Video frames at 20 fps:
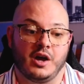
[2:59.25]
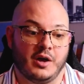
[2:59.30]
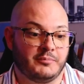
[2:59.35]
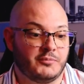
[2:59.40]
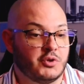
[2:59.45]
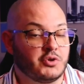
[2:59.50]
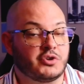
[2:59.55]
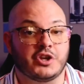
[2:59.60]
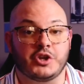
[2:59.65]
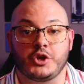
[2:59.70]

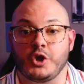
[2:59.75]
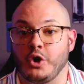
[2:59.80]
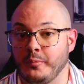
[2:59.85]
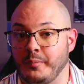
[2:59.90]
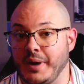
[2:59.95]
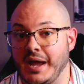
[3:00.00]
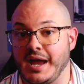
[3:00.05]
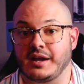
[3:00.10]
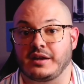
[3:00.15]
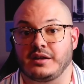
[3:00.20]
You can go
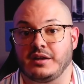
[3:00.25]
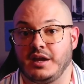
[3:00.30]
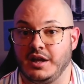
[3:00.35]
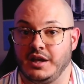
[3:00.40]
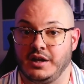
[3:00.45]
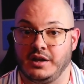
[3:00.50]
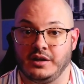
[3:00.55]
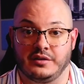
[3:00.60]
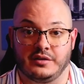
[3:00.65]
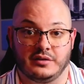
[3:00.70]
back
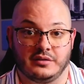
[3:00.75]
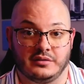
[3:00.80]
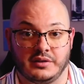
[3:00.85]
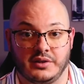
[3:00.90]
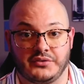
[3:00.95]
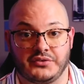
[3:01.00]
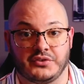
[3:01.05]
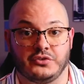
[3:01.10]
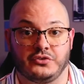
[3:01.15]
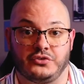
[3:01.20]
and
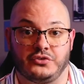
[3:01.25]
listen